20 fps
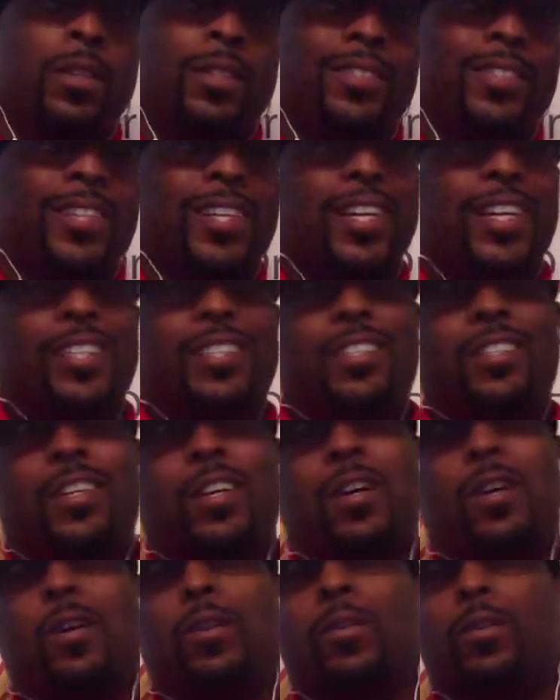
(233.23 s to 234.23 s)
John
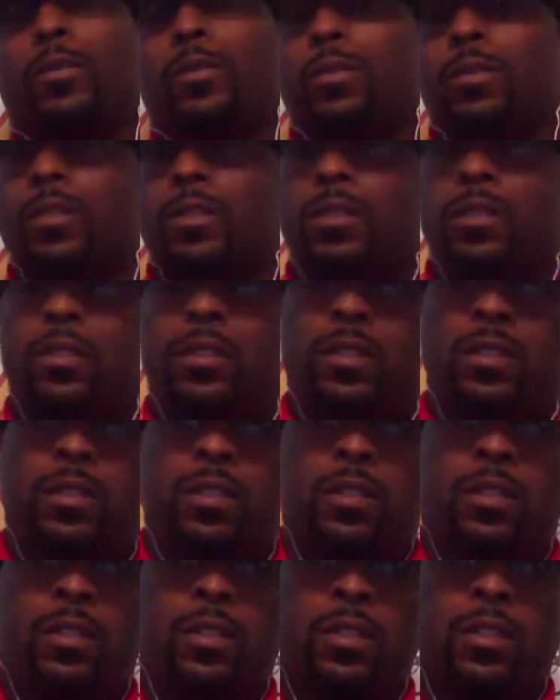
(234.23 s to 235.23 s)
Jones.
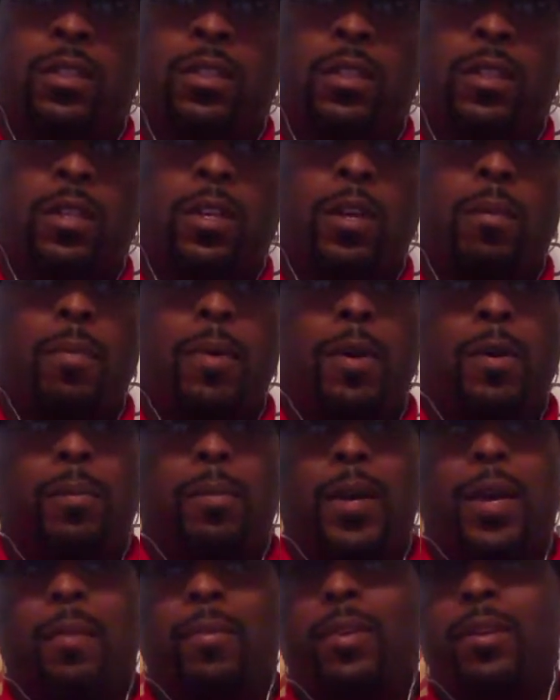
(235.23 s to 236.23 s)
Come
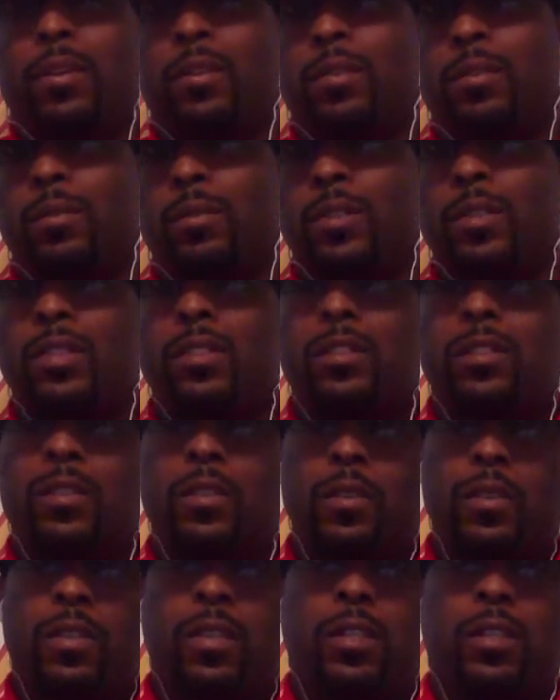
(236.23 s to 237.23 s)
on, baby. What you
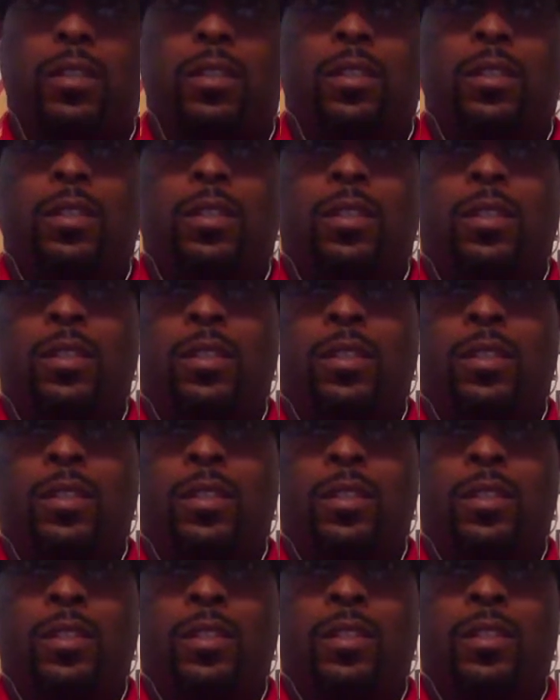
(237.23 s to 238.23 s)
doing?
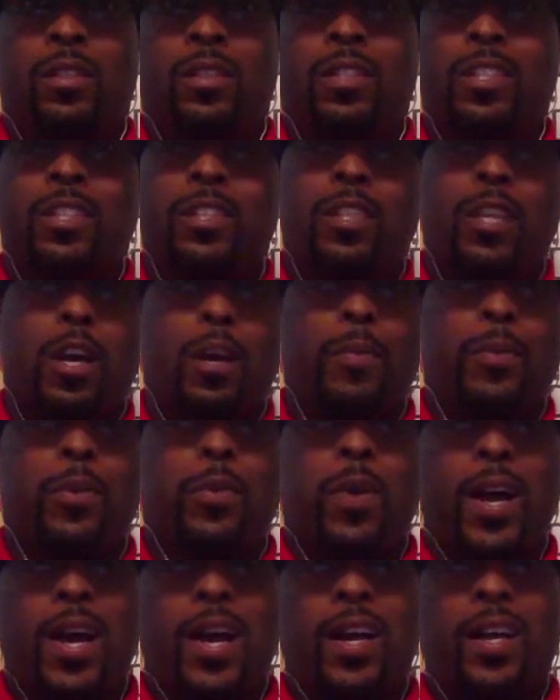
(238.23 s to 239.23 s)

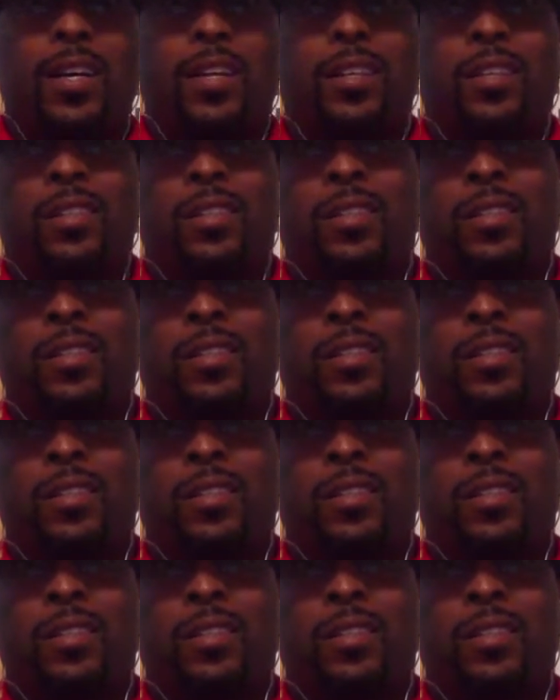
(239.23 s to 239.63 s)
DWI?